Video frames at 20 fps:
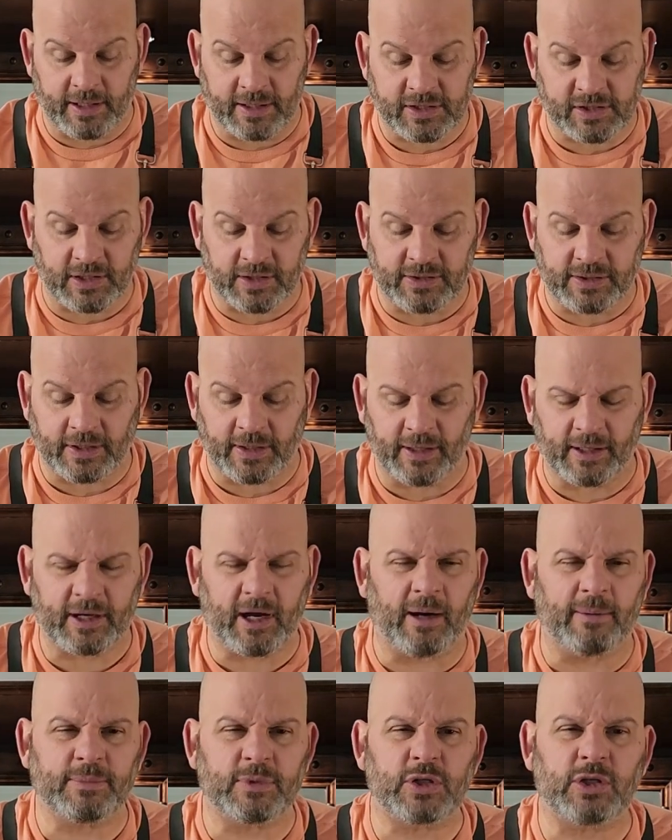this until it
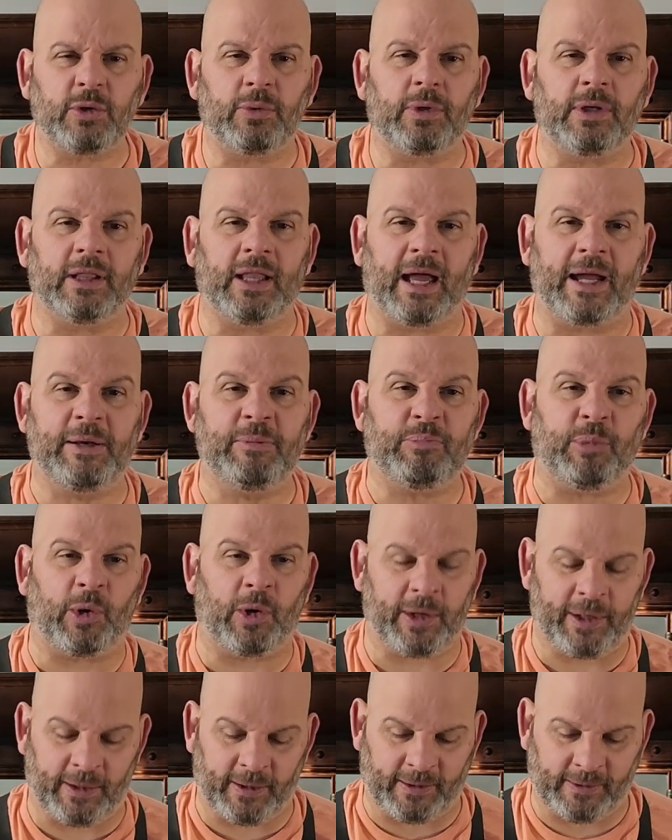comes to a light
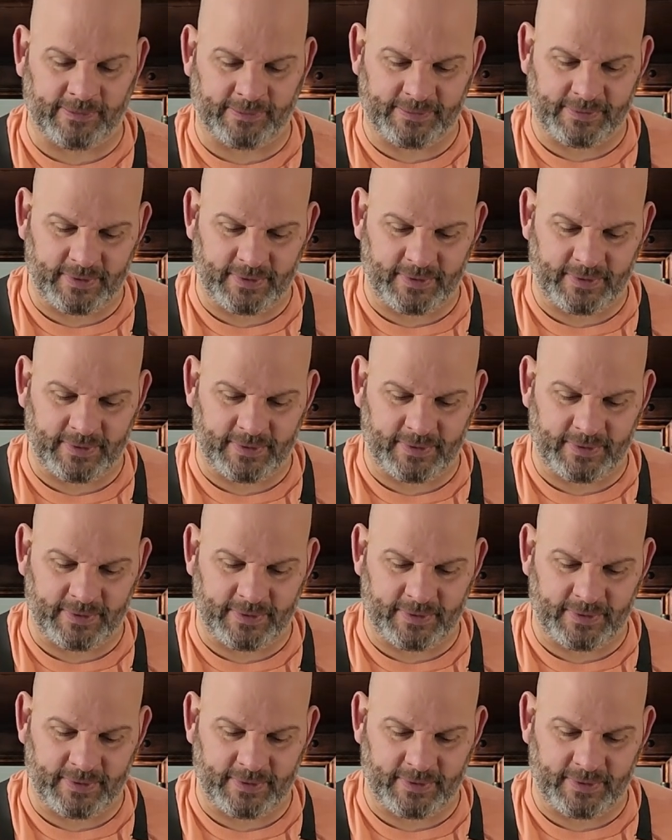boil.